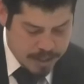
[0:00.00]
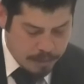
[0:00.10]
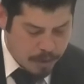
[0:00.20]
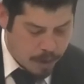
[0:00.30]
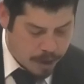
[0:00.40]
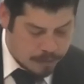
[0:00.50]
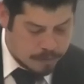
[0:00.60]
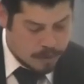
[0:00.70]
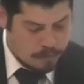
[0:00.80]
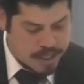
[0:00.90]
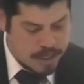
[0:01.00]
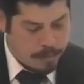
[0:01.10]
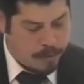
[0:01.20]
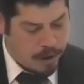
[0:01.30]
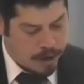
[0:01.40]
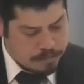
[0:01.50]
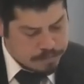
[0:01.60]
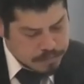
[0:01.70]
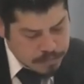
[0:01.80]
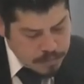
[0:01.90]
Number one, reason number one
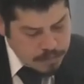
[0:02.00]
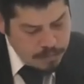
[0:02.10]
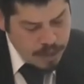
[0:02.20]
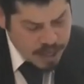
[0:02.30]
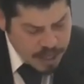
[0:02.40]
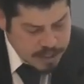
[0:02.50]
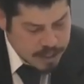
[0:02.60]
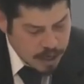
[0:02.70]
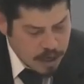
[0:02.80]
is